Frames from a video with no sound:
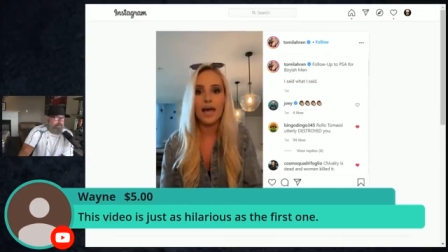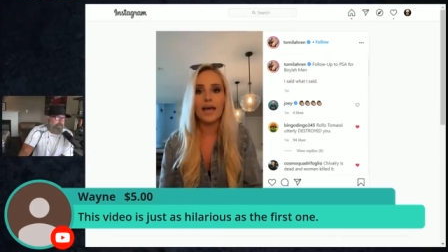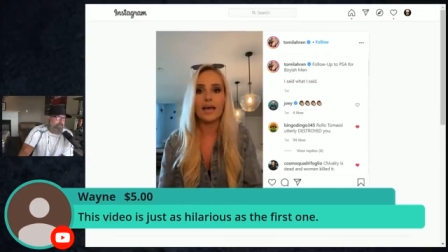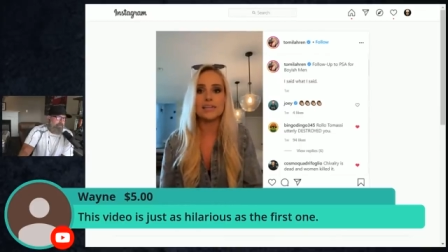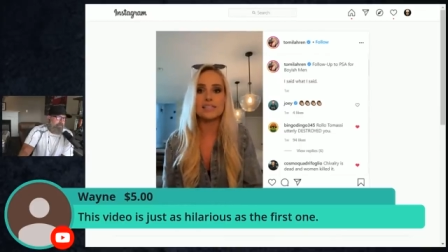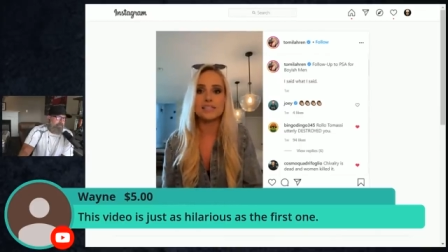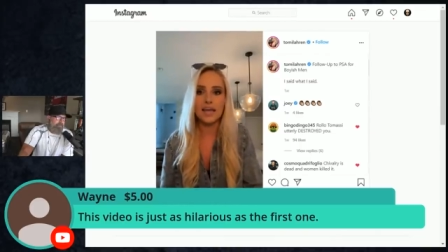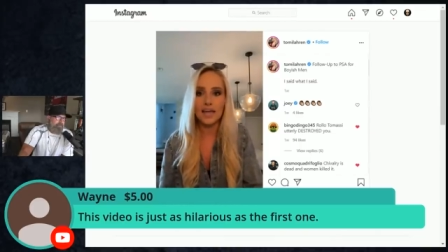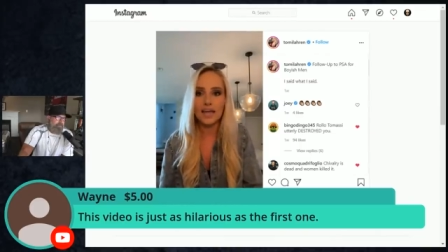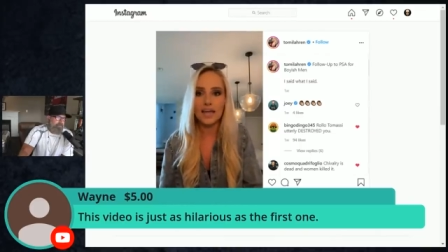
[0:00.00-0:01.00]
And I
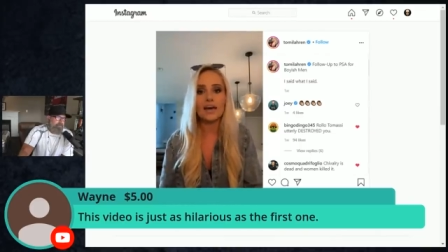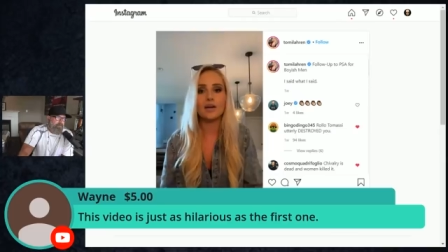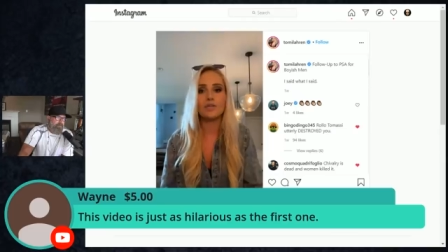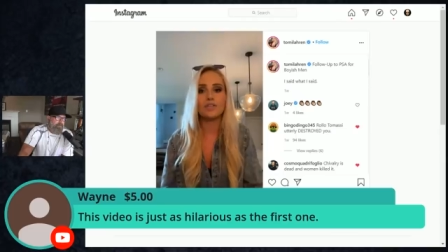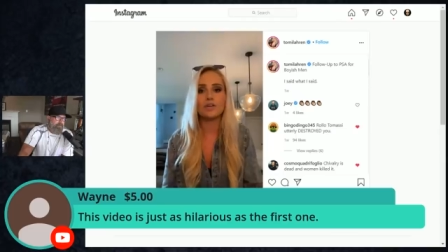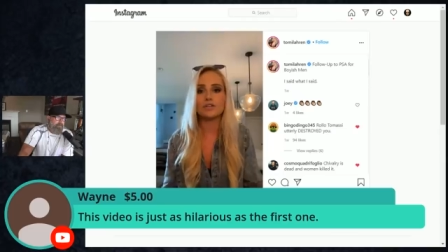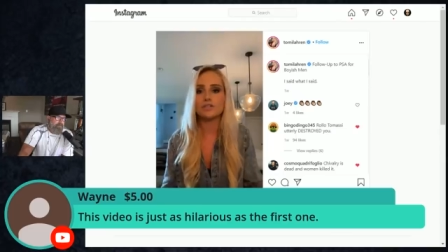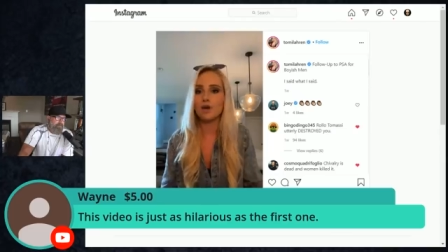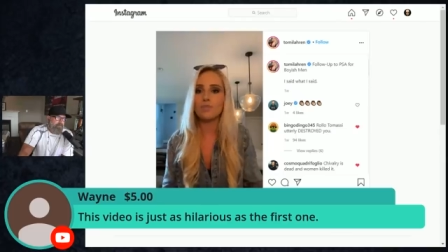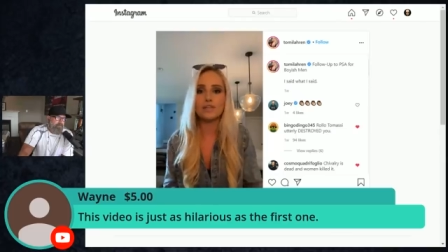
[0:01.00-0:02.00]
stayed. And I know that there
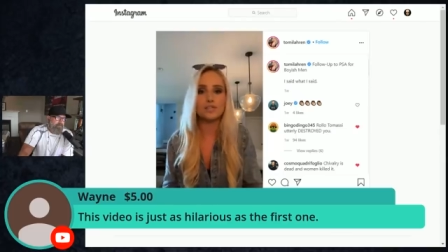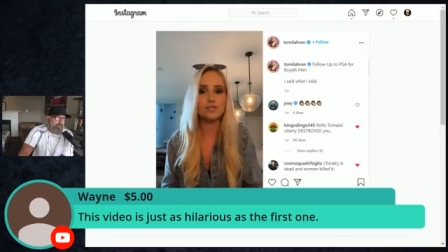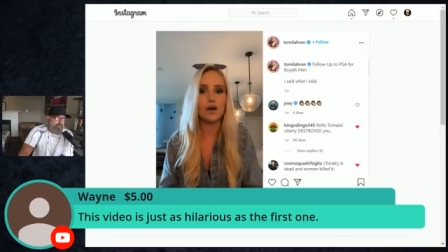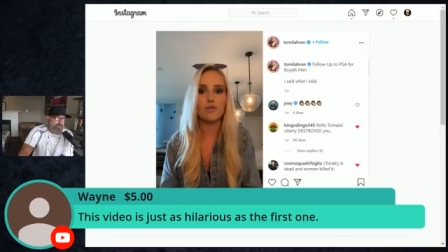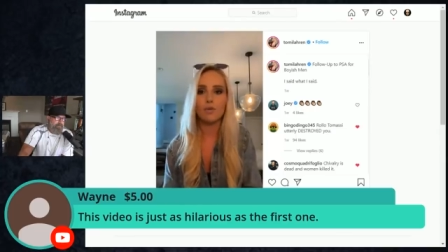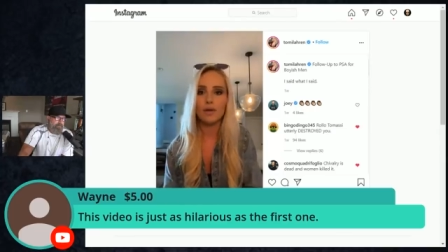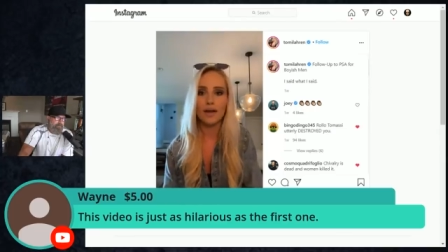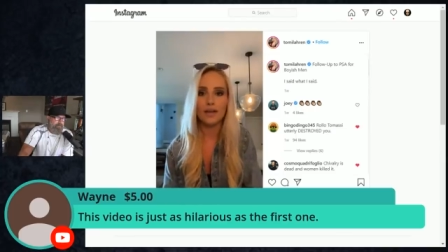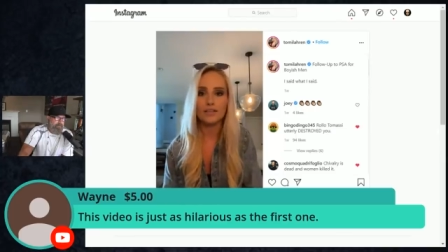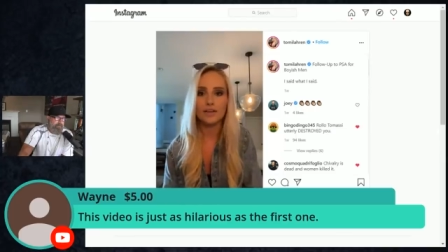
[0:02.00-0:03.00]
are so many strong women out